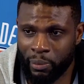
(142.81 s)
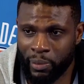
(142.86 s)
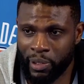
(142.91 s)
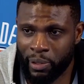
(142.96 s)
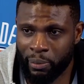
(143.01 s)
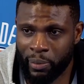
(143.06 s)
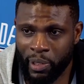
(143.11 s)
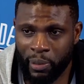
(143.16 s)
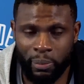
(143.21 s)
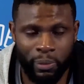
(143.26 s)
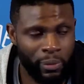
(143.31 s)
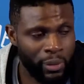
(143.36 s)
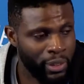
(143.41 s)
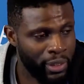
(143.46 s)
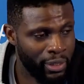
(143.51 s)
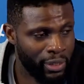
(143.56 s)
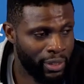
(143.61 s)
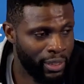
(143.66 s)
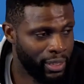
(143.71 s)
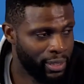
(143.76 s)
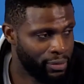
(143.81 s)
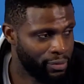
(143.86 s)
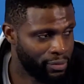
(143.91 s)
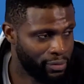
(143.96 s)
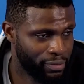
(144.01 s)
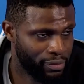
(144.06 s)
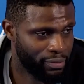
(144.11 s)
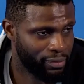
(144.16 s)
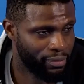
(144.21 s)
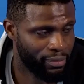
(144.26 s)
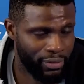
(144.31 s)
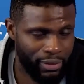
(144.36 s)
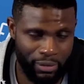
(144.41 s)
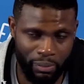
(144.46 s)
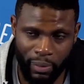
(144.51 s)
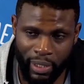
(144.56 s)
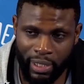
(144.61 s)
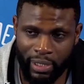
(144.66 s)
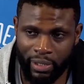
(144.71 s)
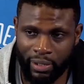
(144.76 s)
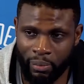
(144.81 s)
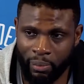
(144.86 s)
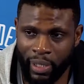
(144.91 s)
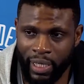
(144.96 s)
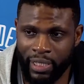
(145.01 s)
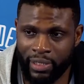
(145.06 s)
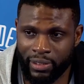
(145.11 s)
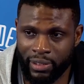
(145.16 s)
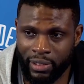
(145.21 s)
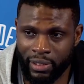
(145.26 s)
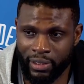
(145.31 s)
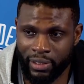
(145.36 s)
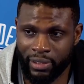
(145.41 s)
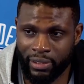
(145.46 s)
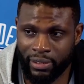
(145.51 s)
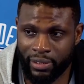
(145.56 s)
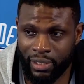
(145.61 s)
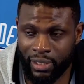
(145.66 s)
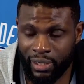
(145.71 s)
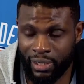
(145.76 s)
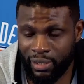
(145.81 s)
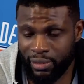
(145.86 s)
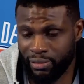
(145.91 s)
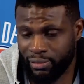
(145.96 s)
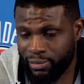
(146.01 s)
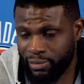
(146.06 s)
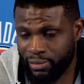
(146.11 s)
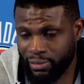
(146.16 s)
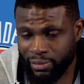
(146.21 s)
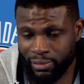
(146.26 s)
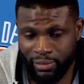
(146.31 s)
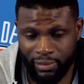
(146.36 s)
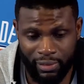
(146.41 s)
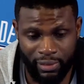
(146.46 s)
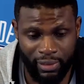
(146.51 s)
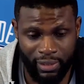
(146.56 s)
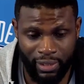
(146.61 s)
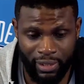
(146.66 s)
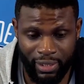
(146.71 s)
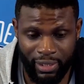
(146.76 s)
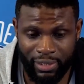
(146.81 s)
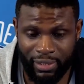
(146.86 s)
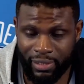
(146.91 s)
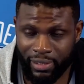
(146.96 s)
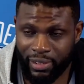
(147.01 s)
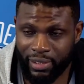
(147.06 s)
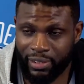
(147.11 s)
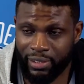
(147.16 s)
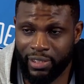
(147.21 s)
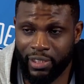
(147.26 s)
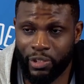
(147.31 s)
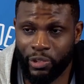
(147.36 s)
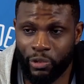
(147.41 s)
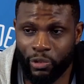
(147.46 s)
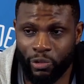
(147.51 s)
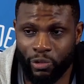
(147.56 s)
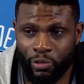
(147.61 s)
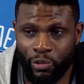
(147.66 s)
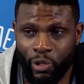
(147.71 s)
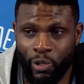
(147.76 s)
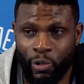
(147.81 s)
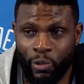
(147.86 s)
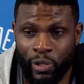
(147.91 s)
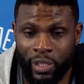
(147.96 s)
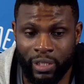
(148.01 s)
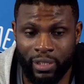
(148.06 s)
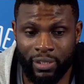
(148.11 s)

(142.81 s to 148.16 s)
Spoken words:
I mean, the people here have just made it amazing, and it's can continue to grow.